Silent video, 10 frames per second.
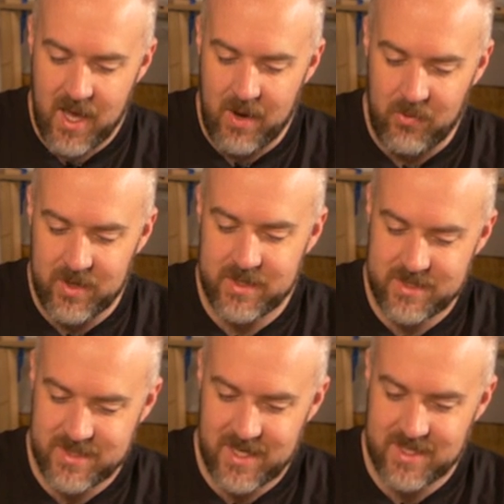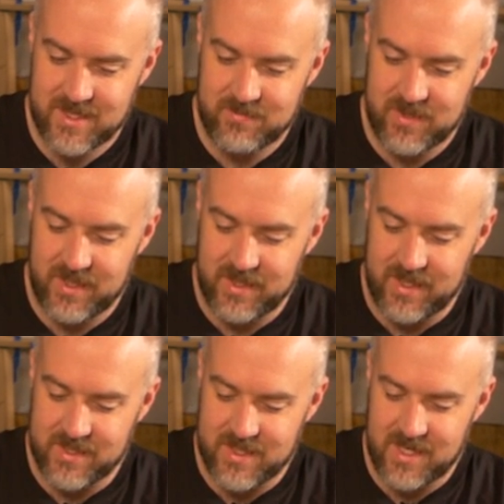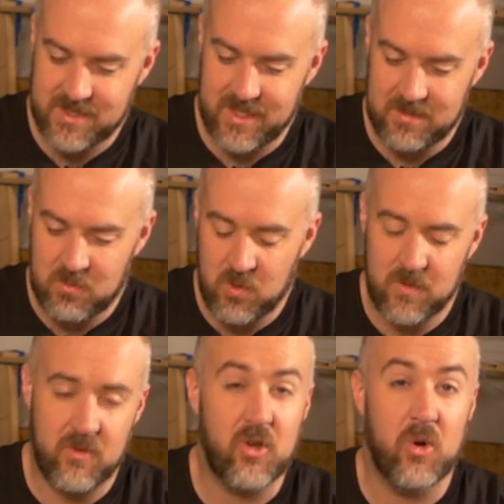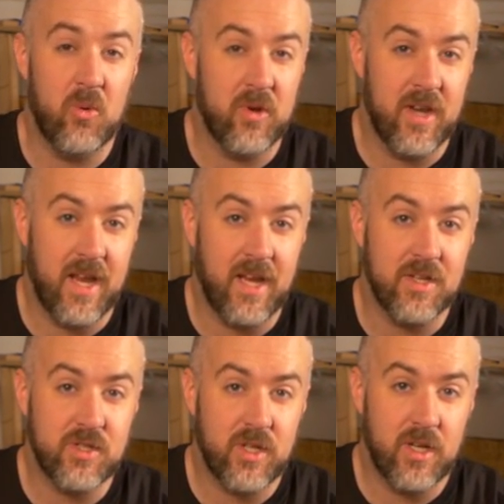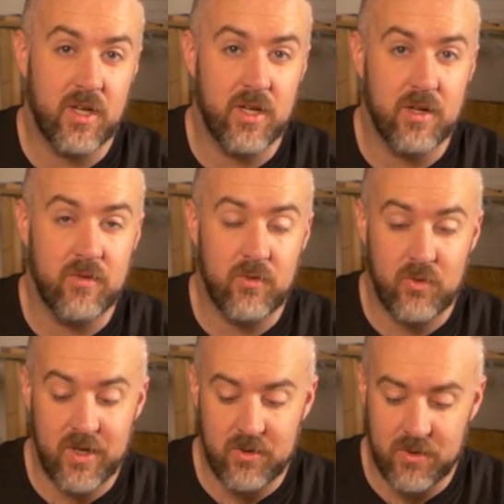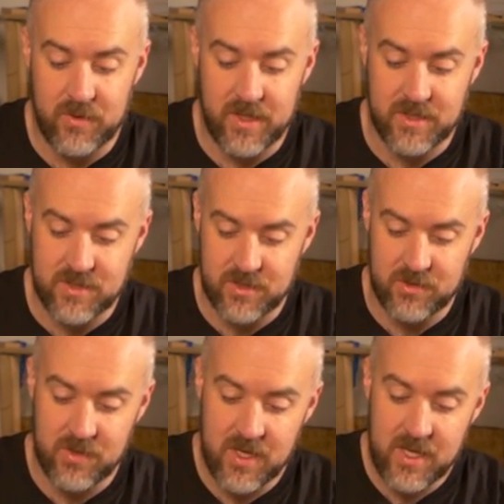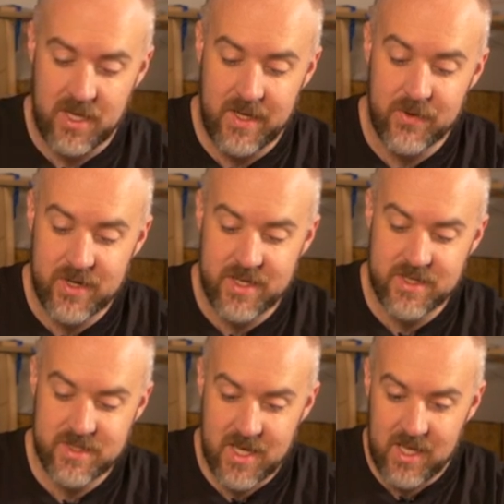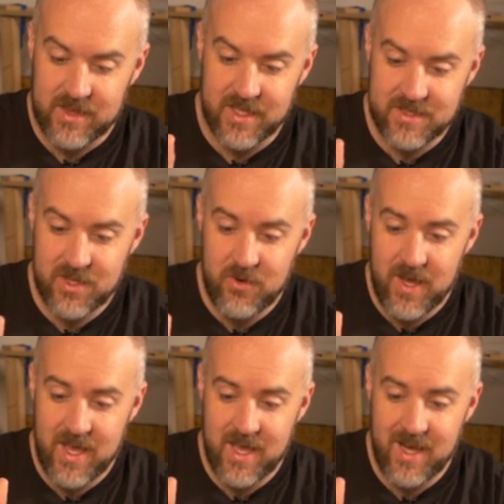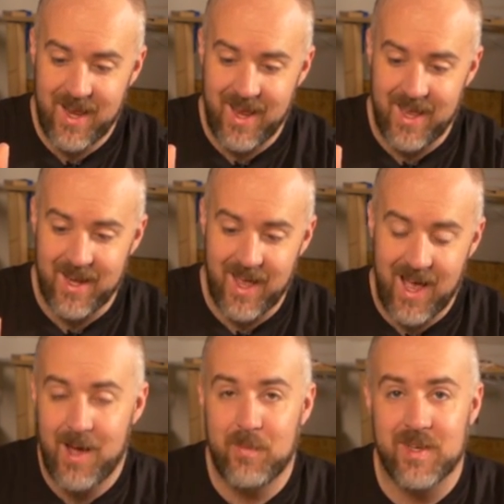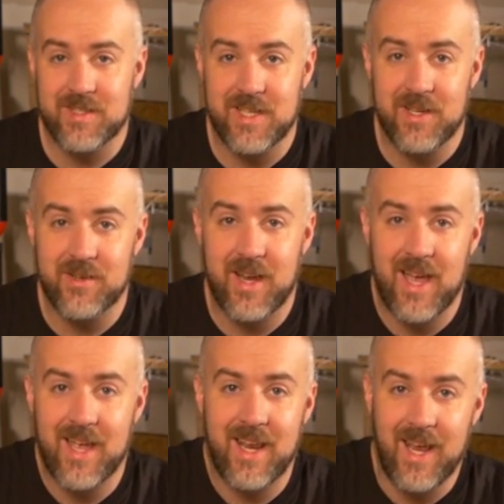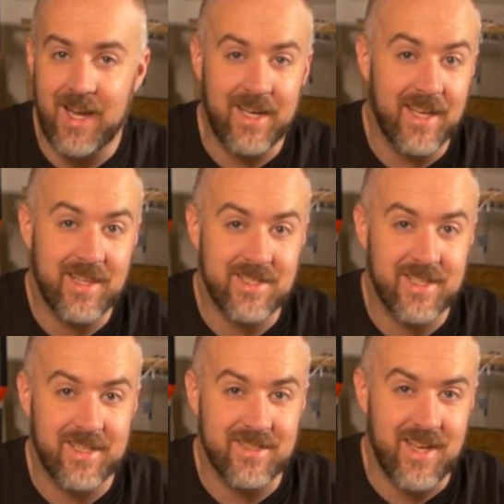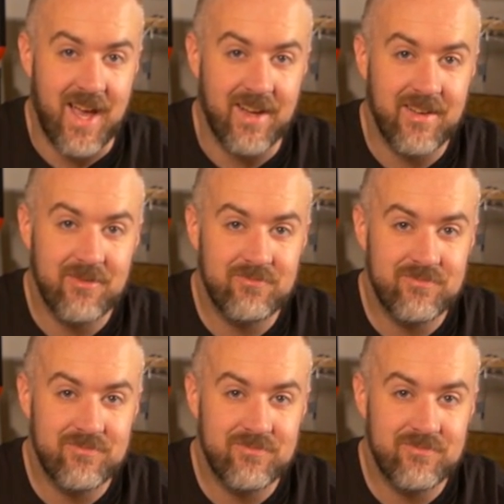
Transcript: I wanted to design something that is actually in more of the golden age of railroading. So here it is. Let's go ahead and hop into Tinkercad and get this thing designed.